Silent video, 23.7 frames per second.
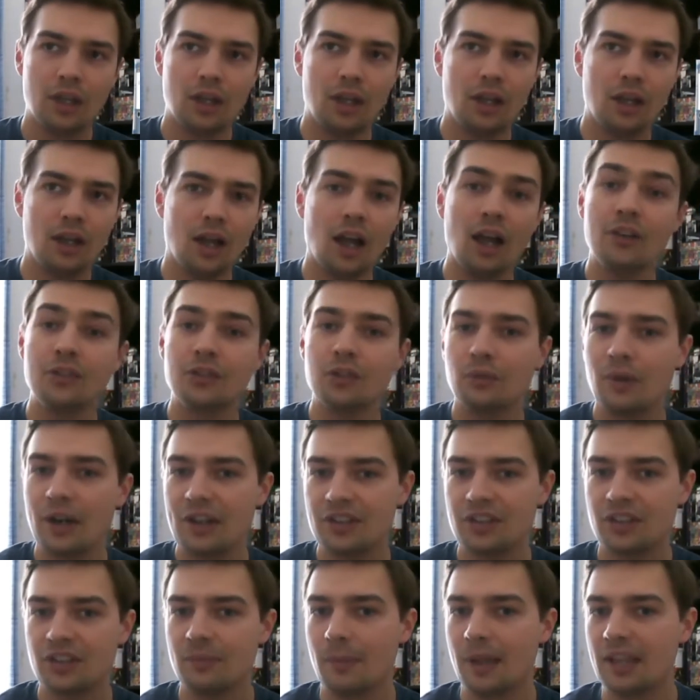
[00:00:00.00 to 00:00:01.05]

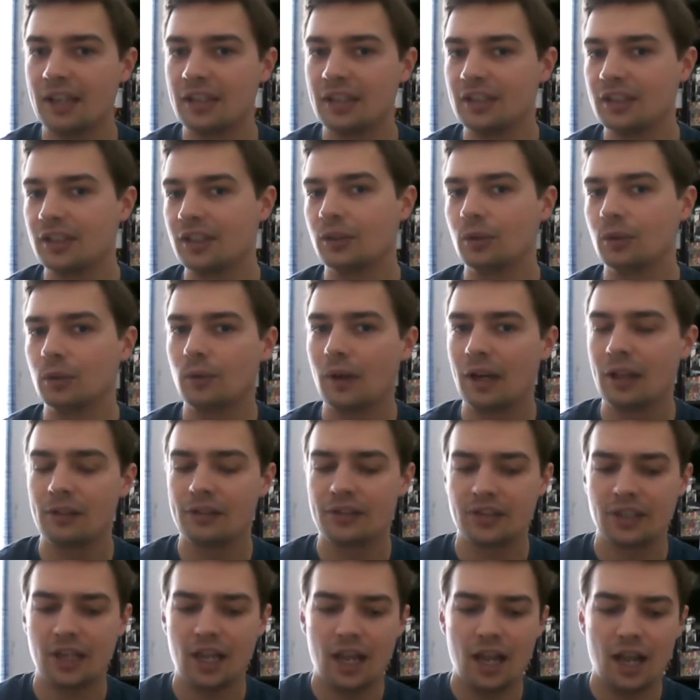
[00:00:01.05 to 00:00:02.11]
underestimated, or
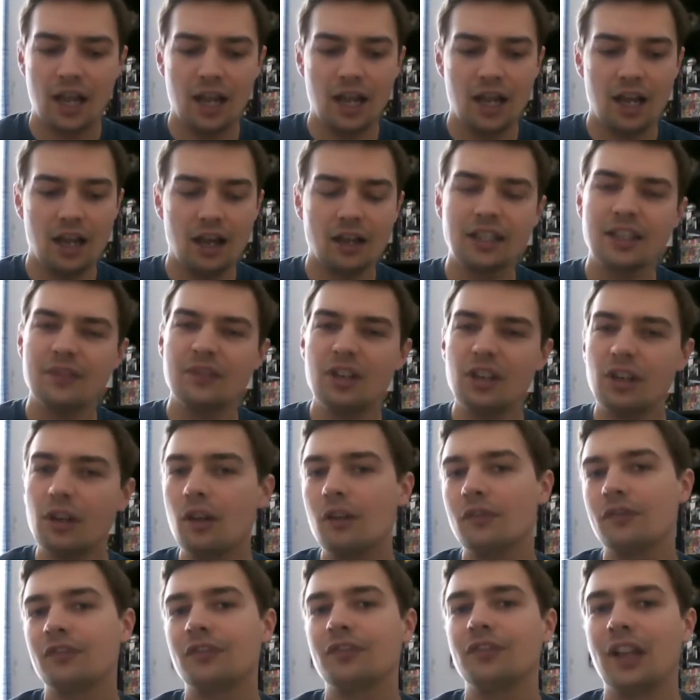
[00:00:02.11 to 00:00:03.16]
else are given a lot
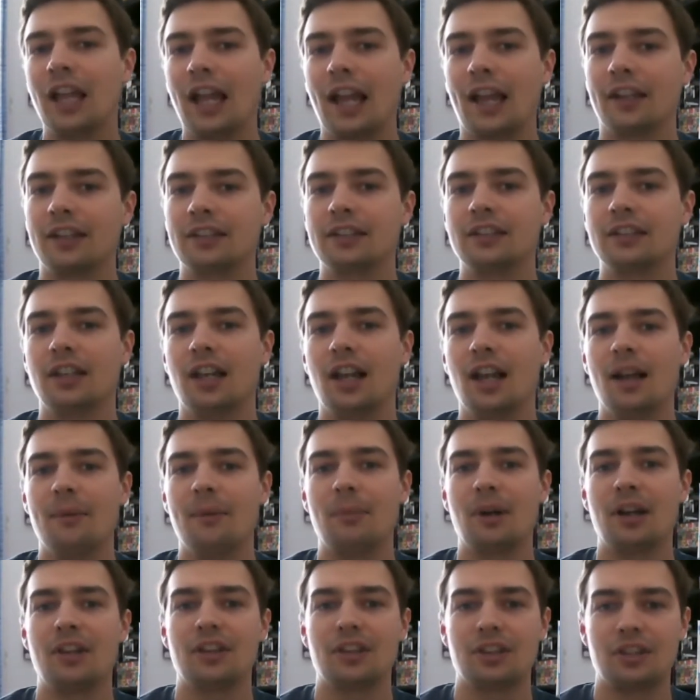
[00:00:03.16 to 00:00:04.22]
of flack
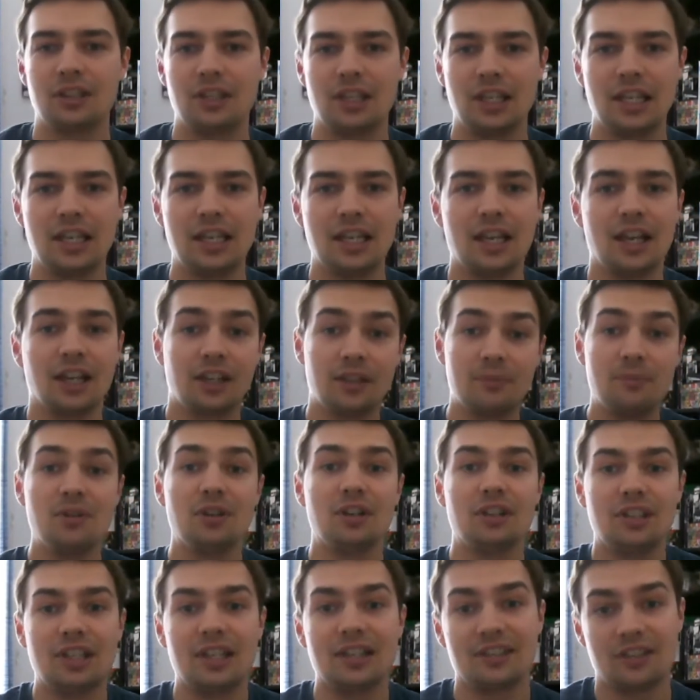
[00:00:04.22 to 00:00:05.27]
by the
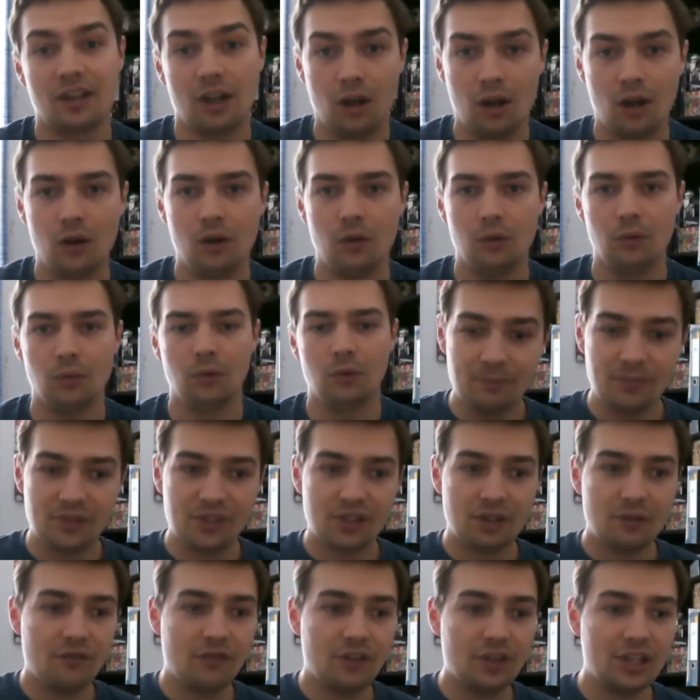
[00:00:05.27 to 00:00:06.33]
community as a whole.
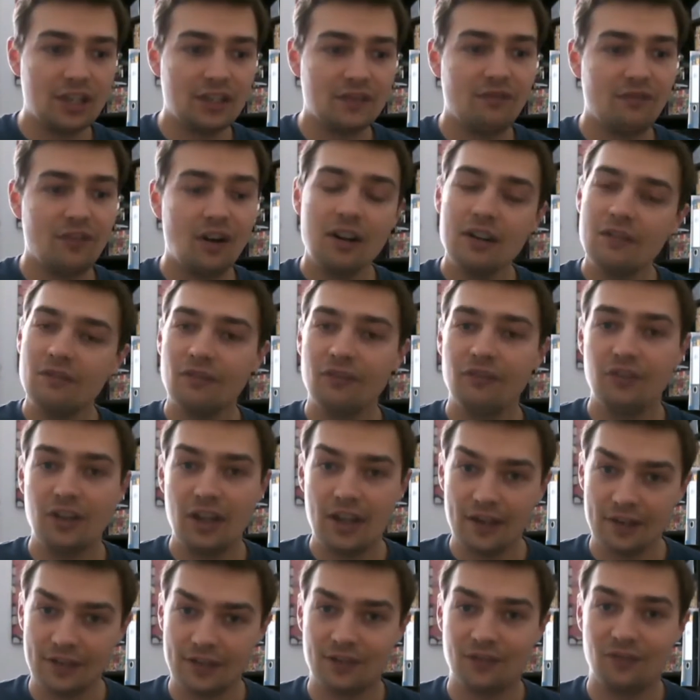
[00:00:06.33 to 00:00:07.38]
So for this very
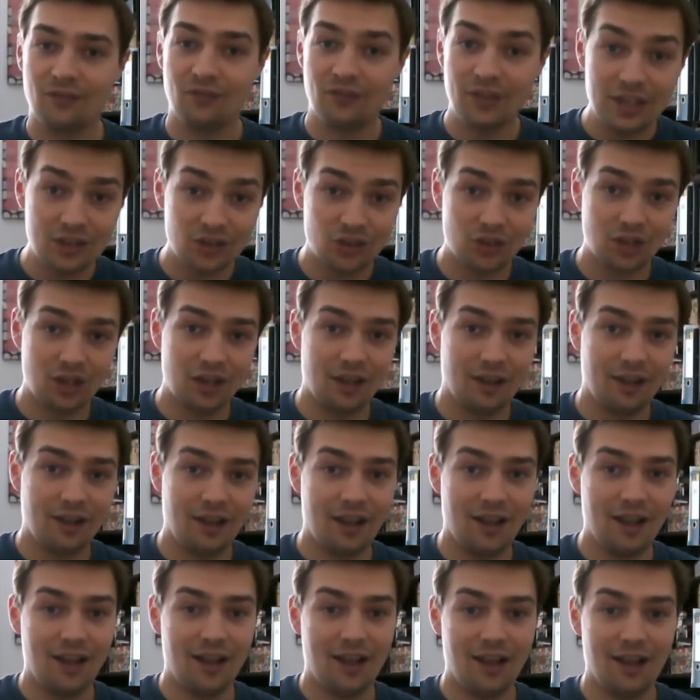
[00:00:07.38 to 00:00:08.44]
first feature
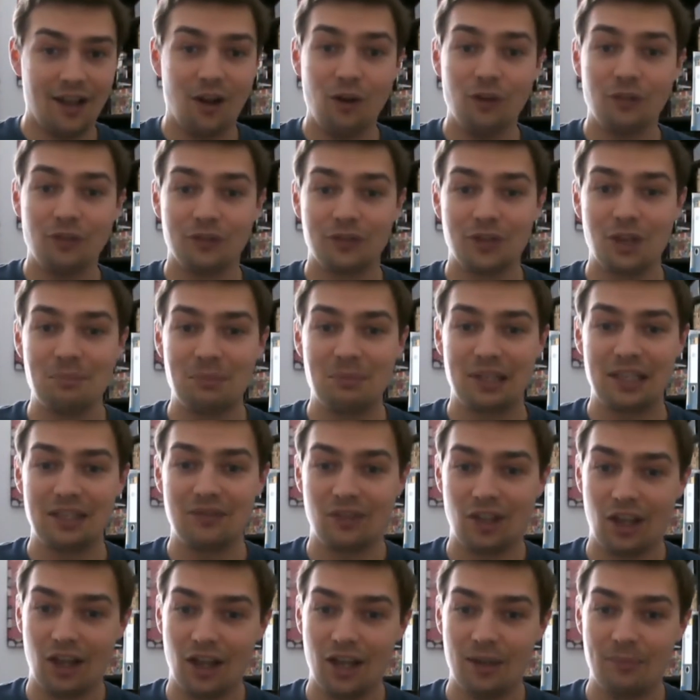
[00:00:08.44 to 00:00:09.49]
of Don't Believe
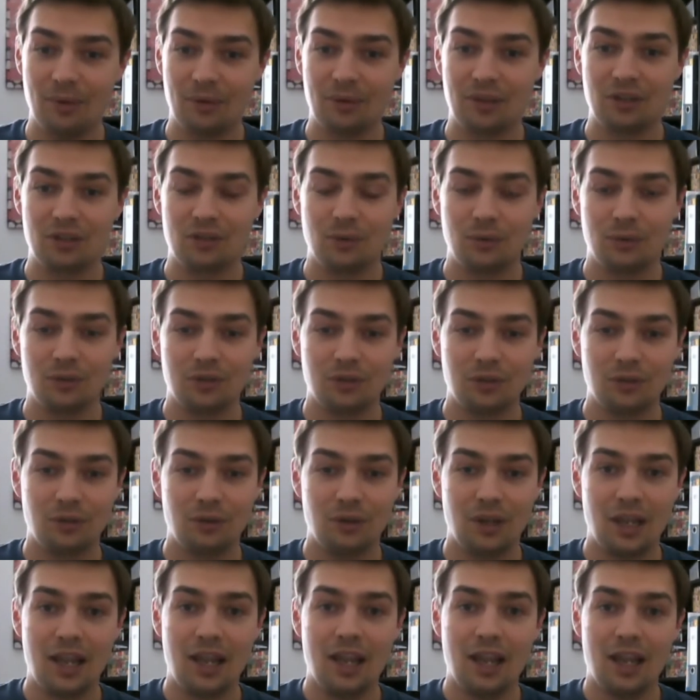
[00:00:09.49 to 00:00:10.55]
the Hype, I'm going to
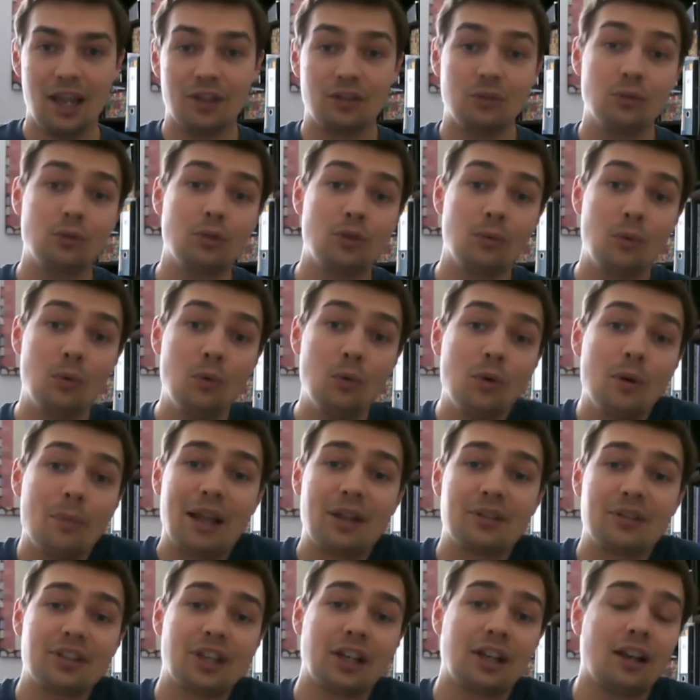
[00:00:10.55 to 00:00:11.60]
talk all
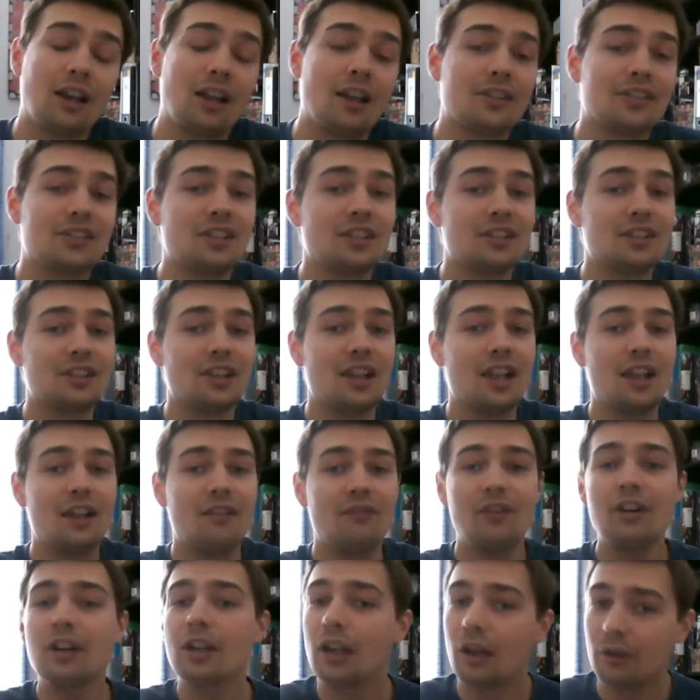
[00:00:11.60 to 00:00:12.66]
about a class that's
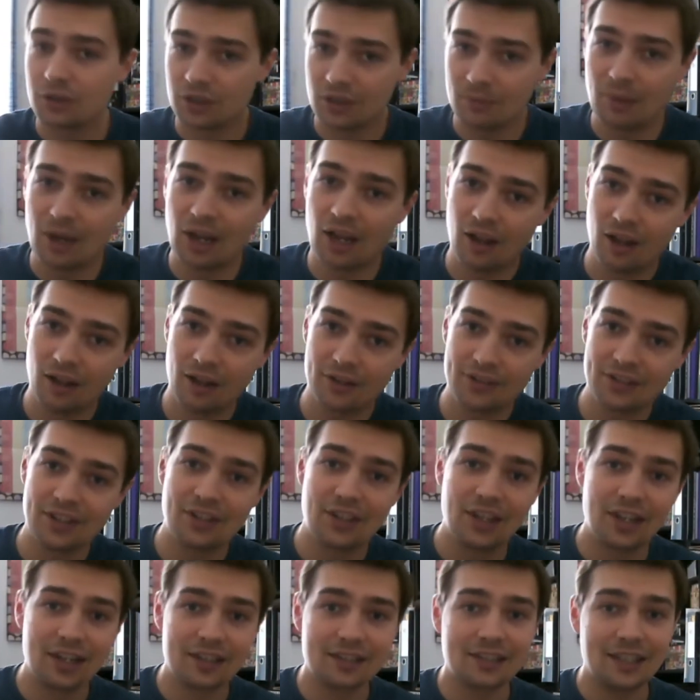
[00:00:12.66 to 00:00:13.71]
very close to my heart, and
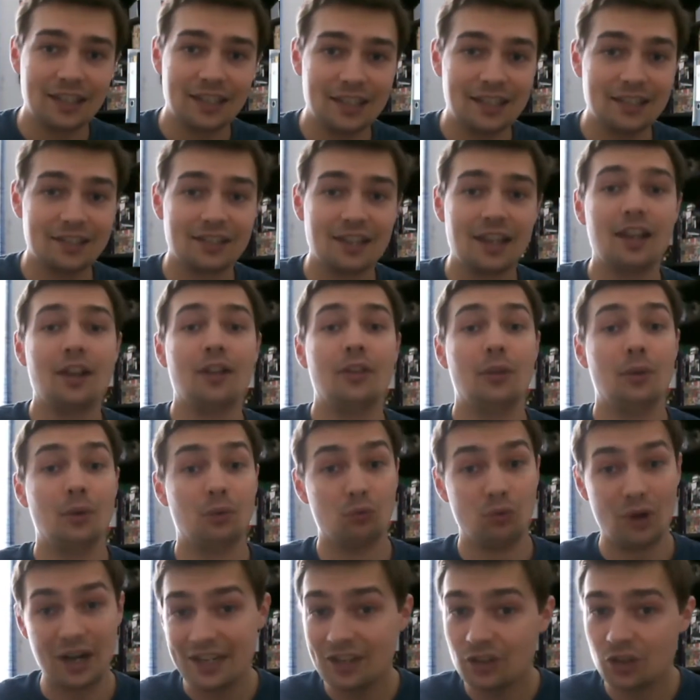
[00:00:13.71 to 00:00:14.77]
that is the
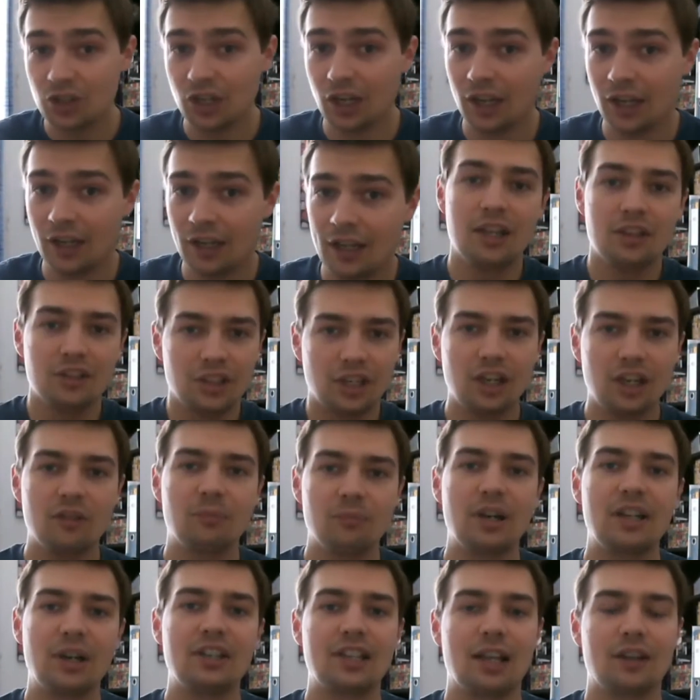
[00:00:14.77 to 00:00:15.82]
Ranger. To kind of
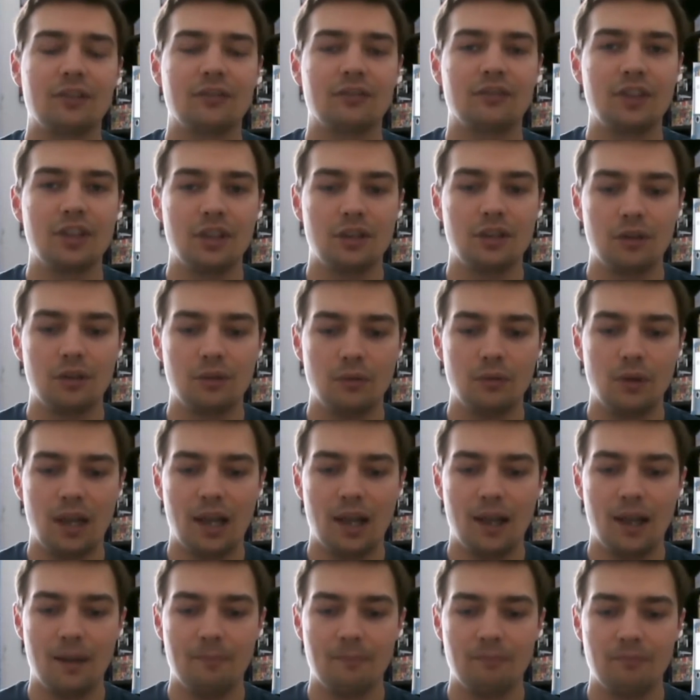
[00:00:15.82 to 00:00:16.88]
break down for you
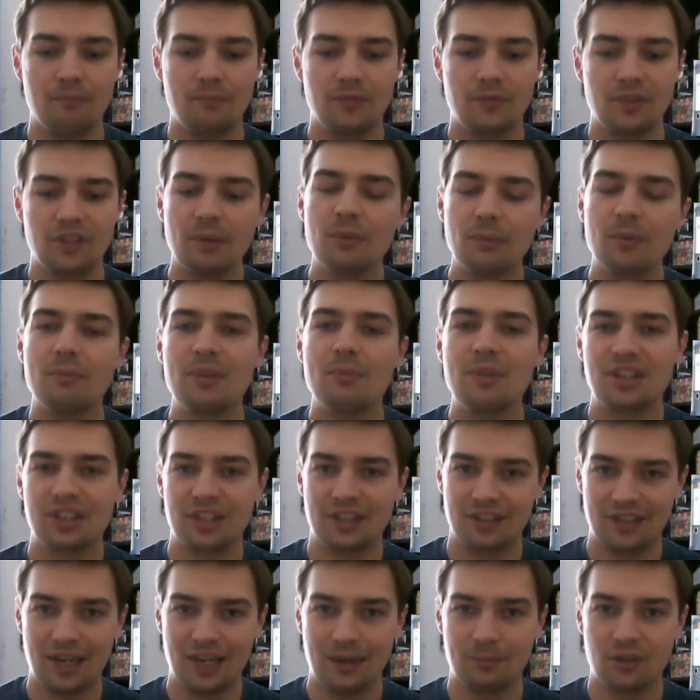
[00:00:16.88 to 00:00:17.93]
some of the
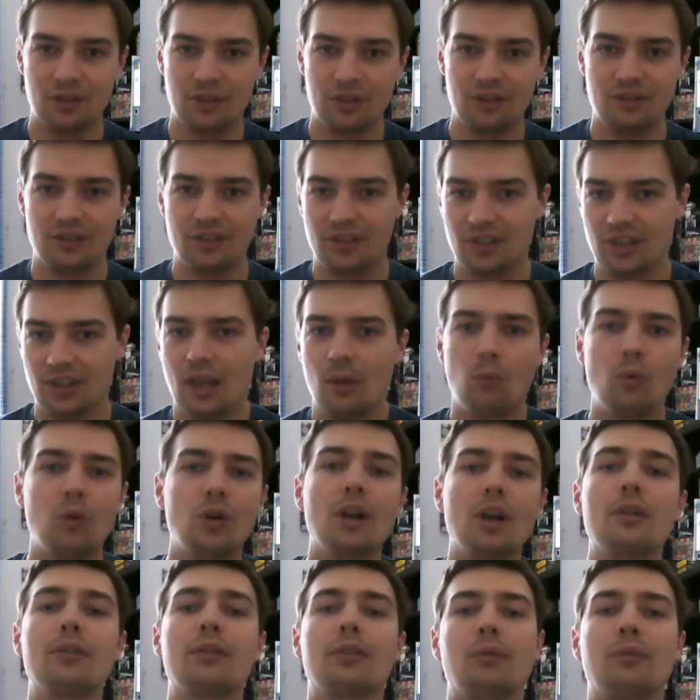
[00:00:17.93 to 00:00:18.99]
misconceptions, we'll
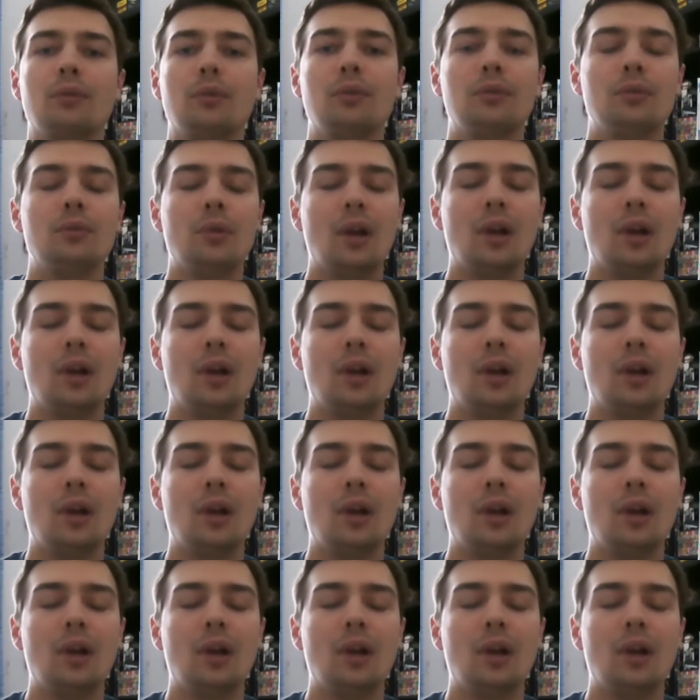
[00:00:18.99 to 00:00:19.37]
go through